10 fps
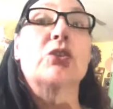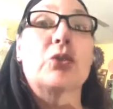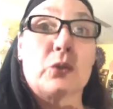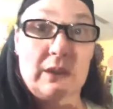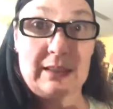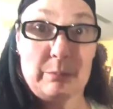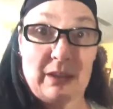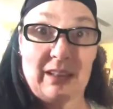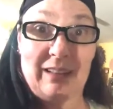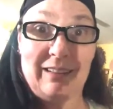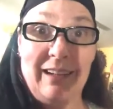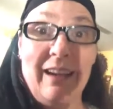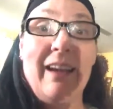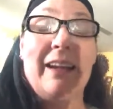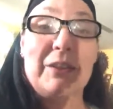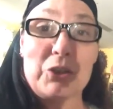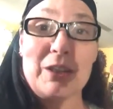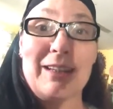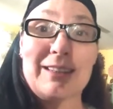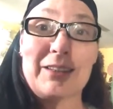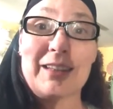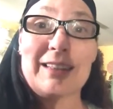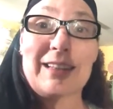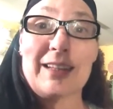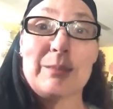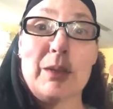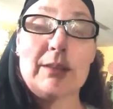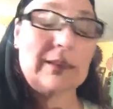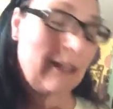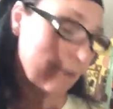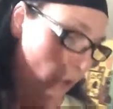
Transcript: crispy and the cheese on the inside is melted. Now, of